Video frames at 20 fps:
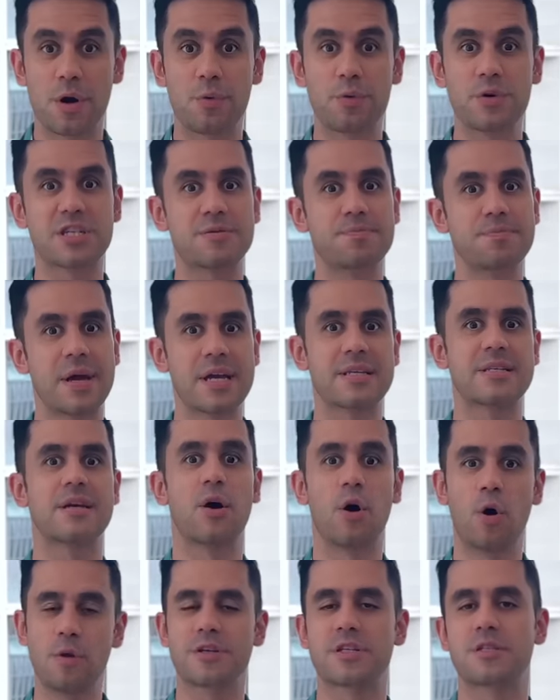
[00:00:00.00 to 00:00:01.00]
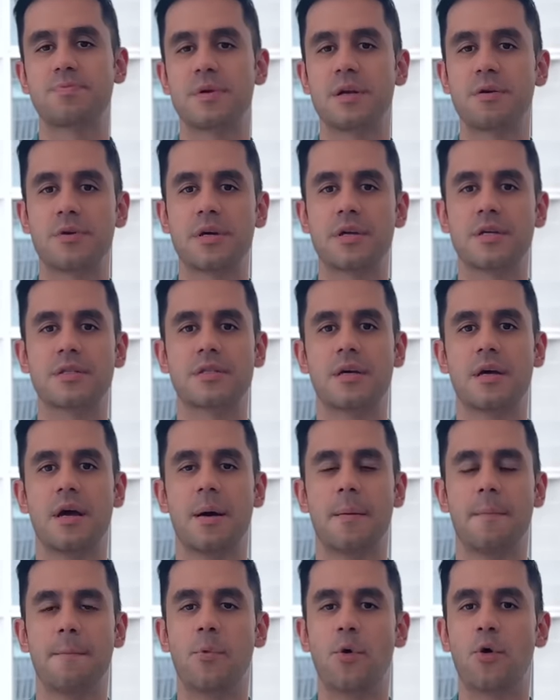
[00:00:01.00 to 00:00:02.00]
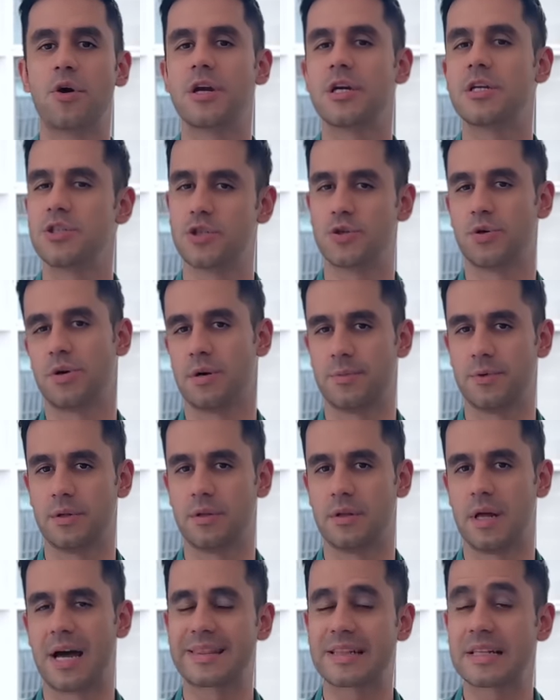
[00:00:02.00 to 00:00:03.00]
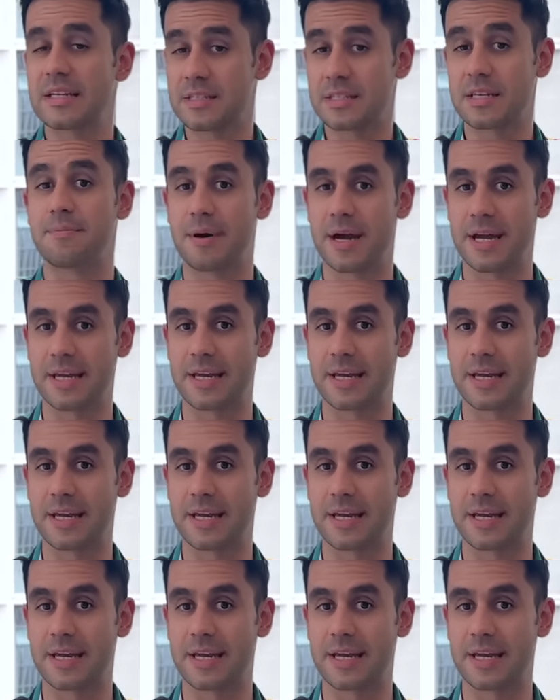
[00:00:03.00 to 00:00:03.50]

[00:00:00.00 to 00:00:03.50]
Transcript: which makes the whole experience more enjoyable, at least in my